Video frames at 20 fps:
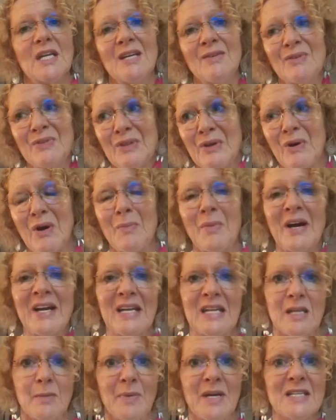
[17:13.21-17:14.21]
even though I might
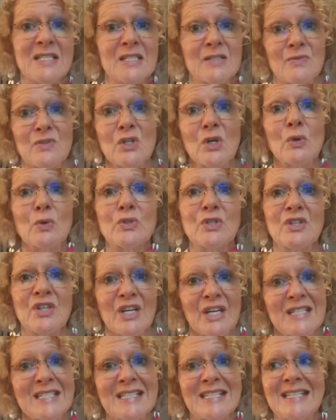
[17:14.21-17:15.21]
in the past have told you
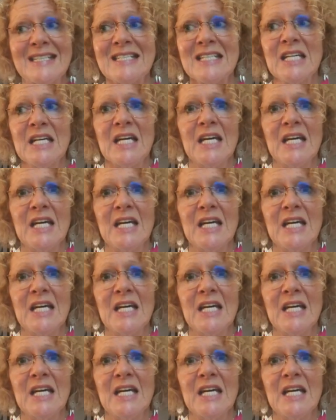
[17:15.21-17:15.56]
that I did.